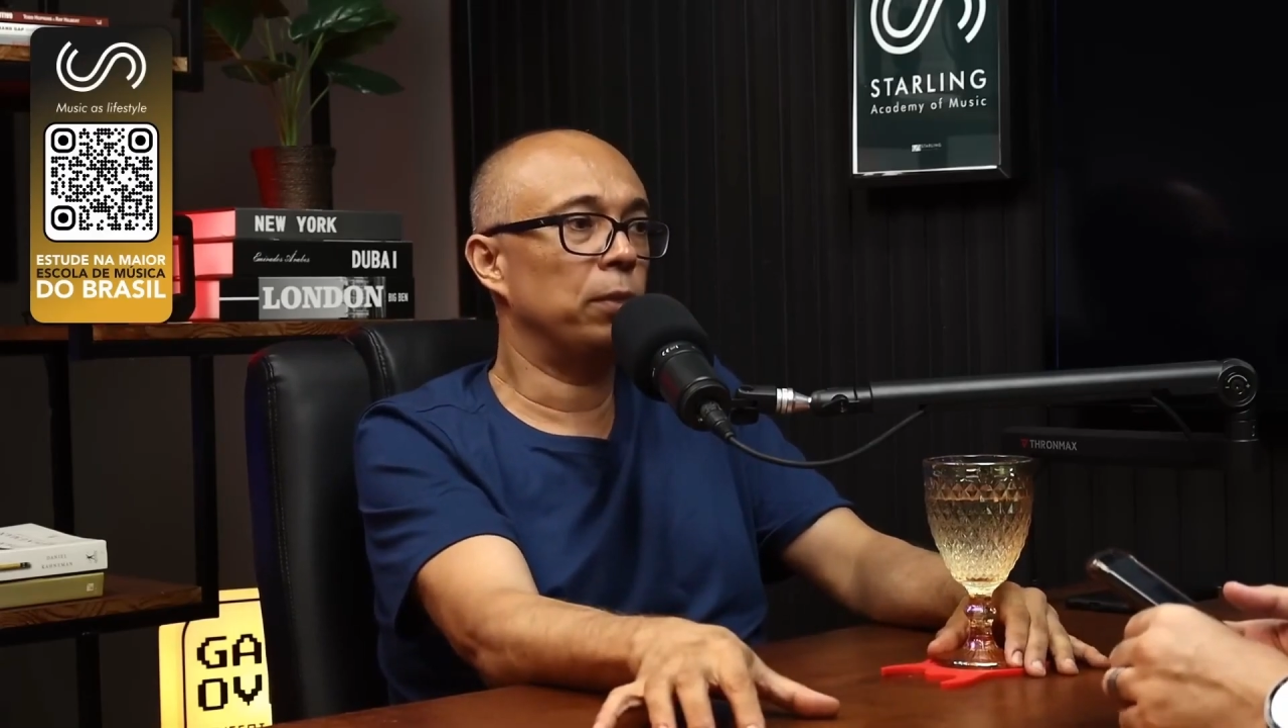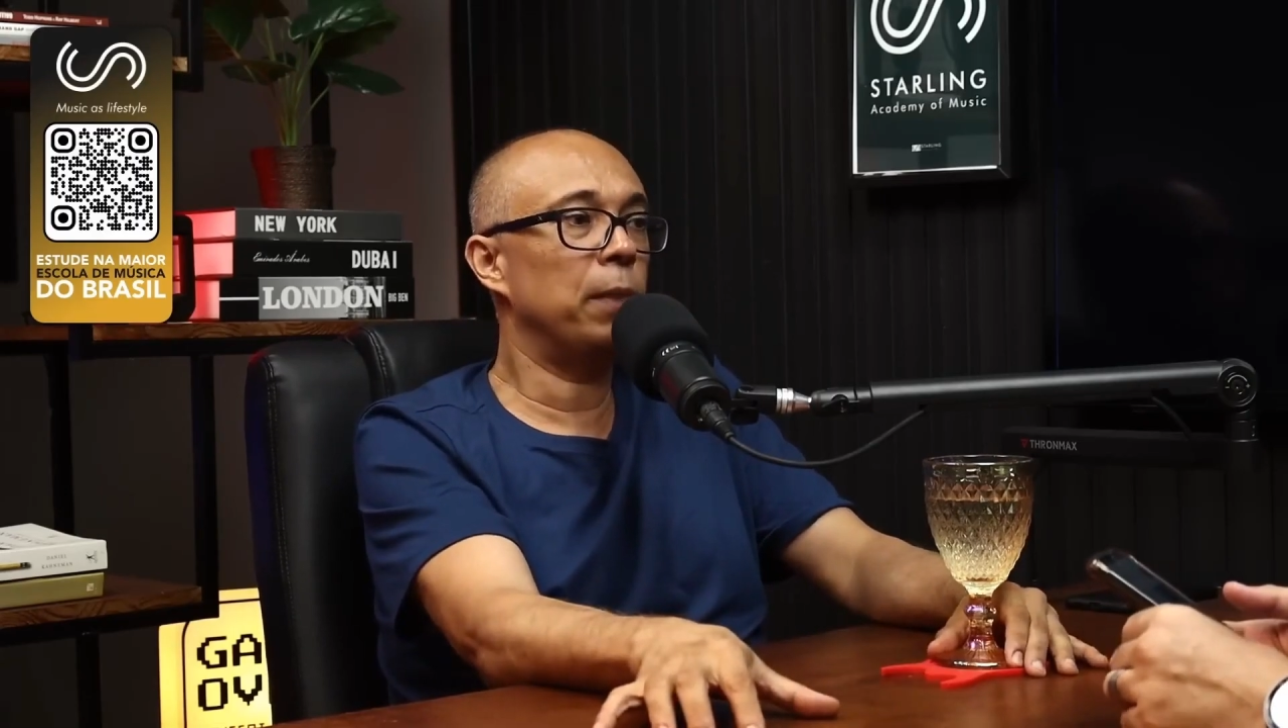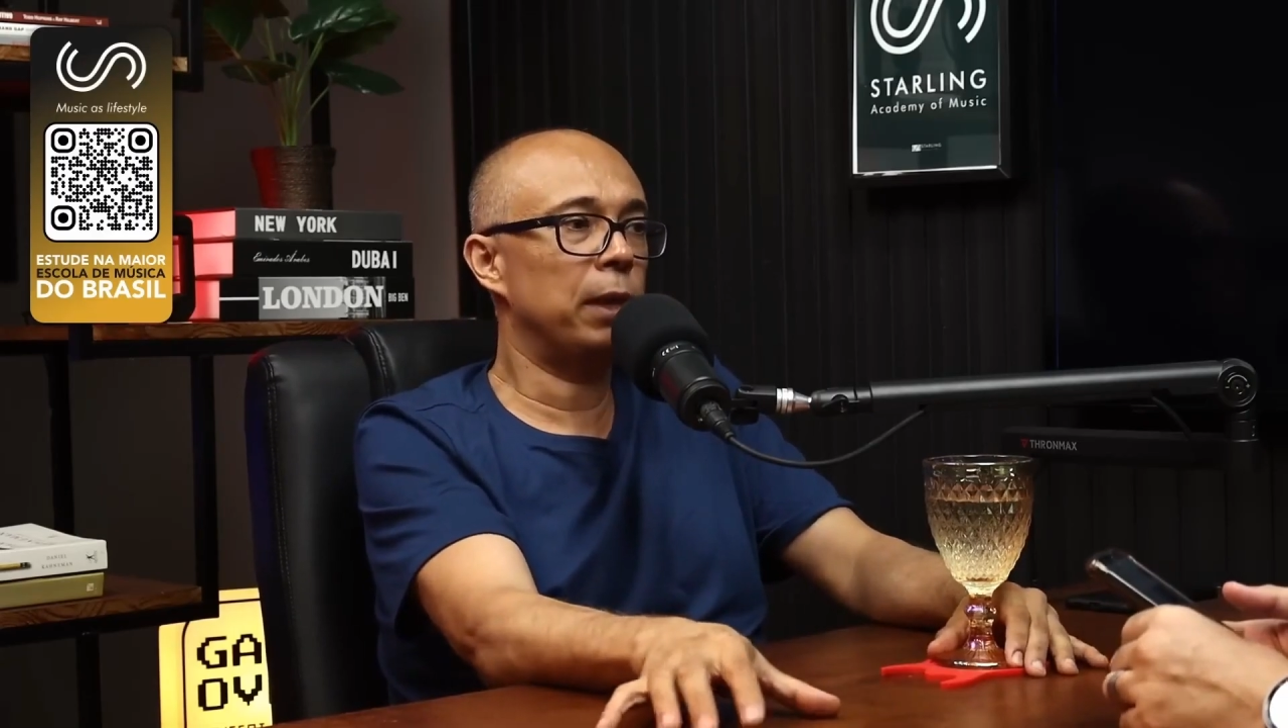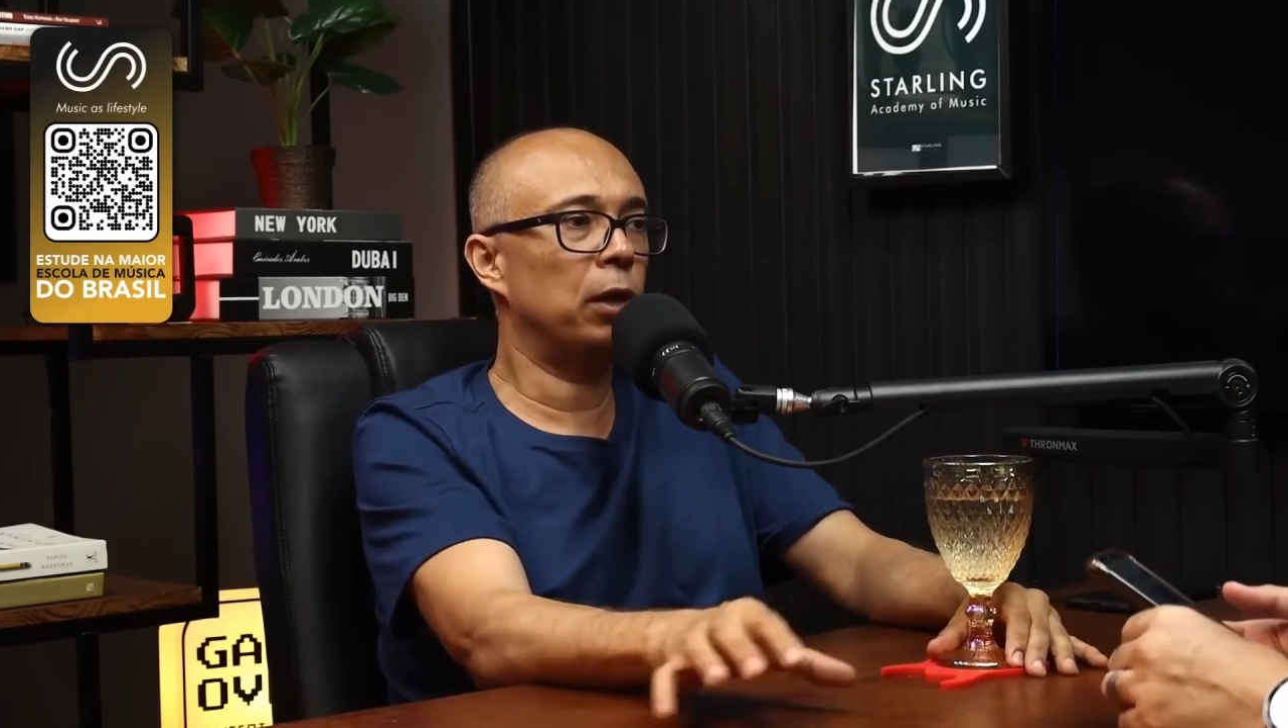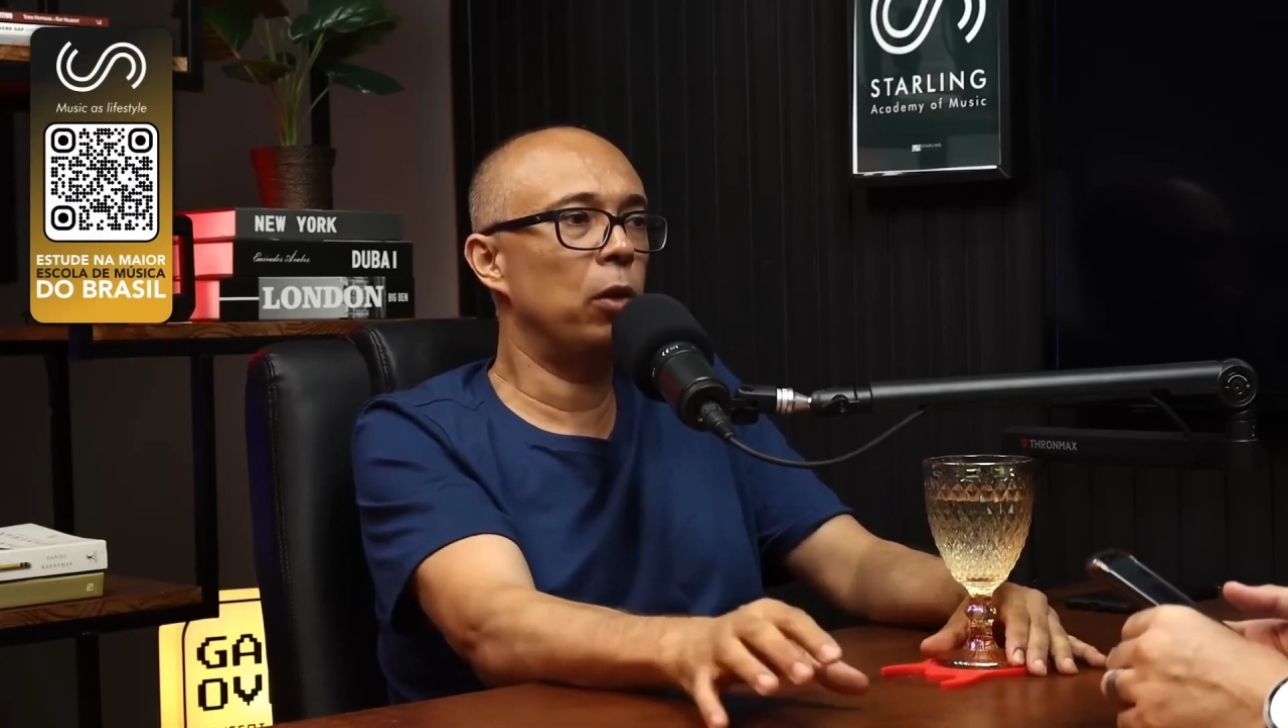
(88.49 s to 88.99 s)

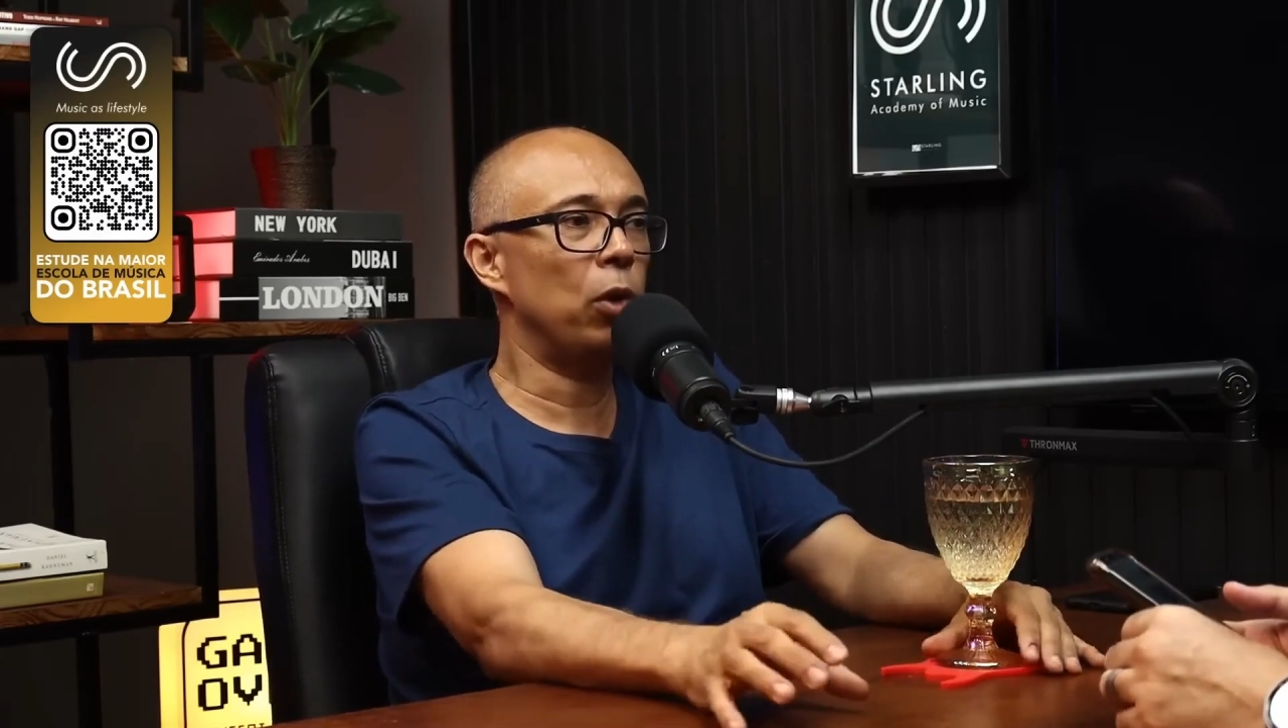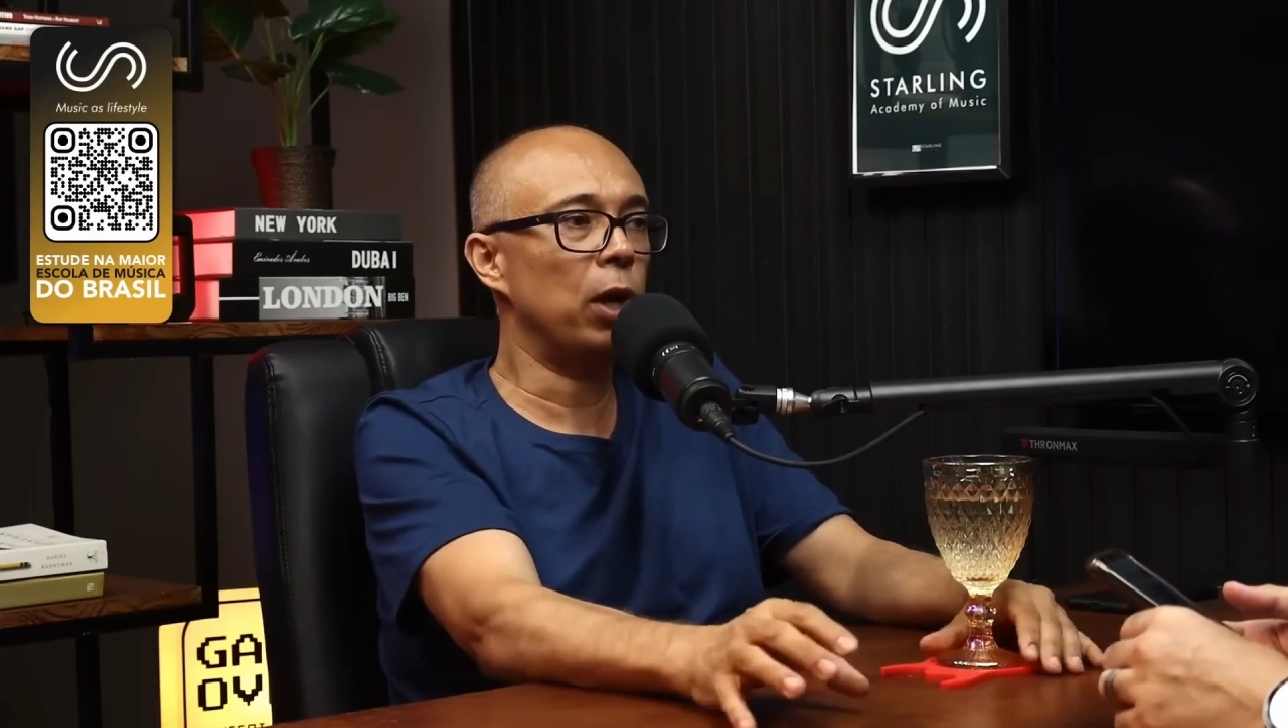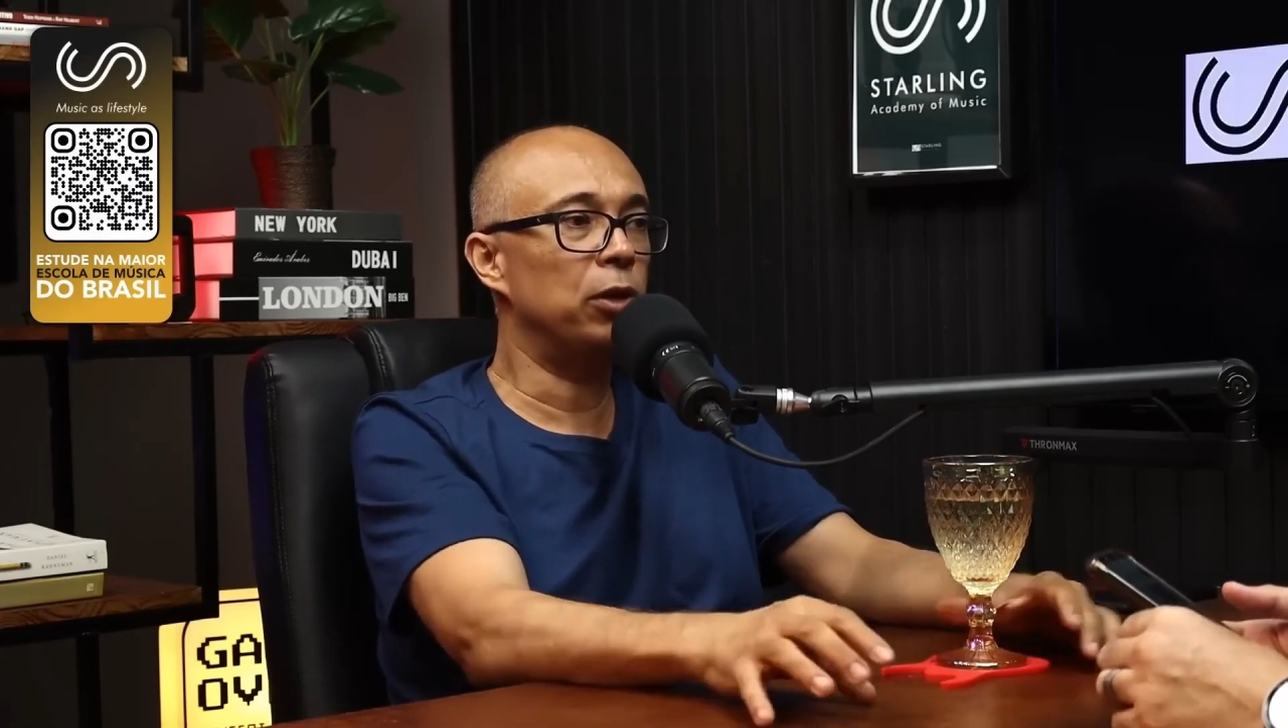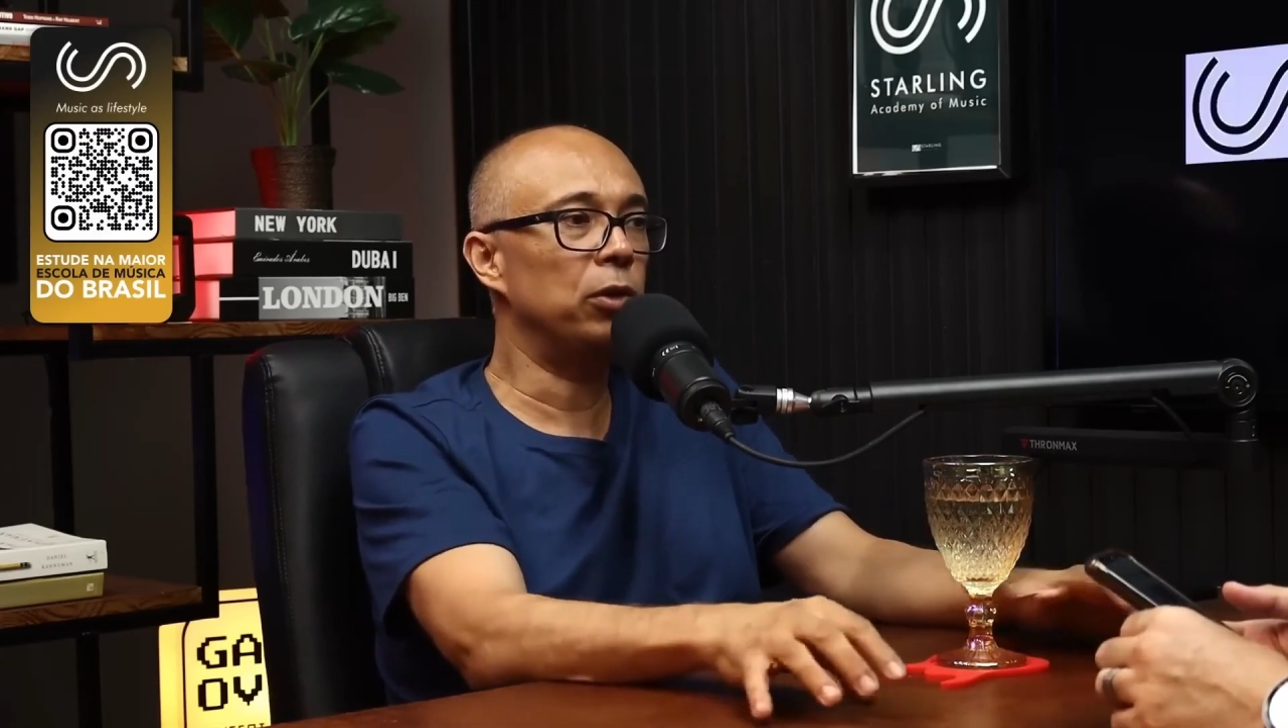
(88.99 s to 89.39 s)
Otherwise you